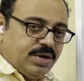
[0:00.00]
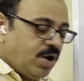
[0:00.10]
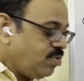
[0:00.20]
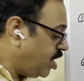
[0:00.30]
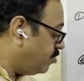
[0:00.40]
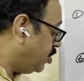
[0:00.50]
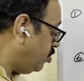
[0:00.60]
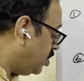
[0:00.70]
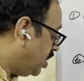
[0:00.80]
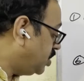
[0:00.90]
Now, come
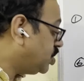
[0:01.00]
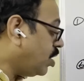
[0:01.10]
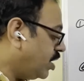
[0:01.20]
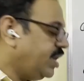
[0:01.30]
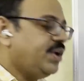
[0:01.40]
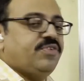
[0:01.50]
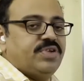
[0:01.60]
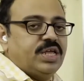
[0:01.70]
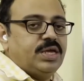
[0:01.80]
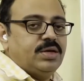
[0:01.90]
to dishonor
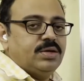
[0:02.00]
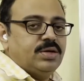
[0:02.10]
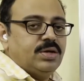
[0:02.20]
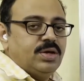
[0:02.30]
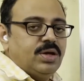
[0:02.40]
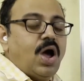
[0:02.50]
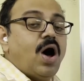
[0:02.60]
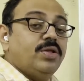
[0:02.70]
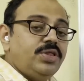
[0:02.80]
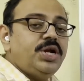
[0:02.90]
entry.
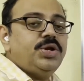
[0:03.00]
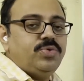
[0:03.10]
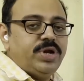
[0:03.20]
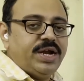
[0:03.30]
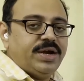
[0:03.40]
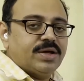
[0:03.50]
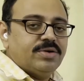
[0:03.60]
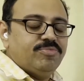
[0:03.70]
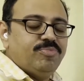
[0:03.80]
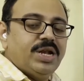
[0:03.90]
On the due date,
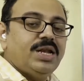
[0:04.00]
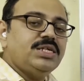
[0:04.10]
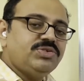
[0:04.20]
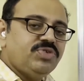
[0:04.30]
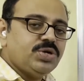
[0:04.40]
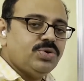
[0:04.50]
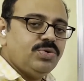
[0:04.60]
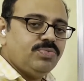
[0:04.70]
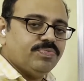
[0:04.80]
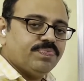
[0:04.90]
bill is with
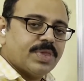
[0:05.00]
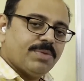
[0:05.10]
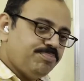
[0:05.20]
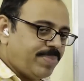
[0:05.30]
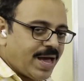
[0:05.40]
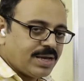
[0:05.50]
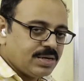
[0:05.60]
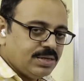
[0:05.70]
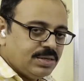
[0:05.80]
whom? Bank.